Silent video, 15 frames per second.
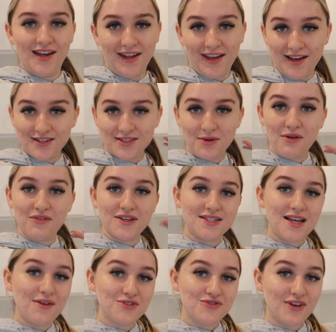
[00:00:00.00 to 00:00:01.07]
here so if it
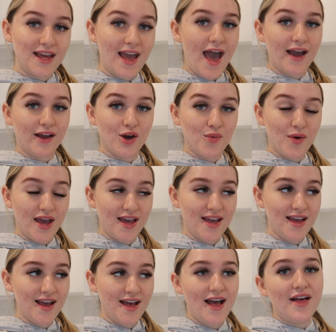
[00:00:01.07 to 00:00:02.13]
sounds really
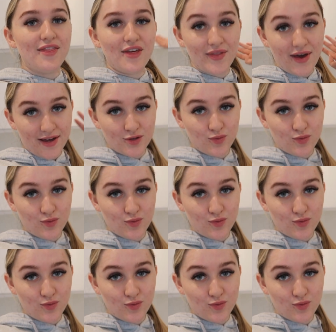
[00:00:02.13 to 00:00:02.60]
echoey then that is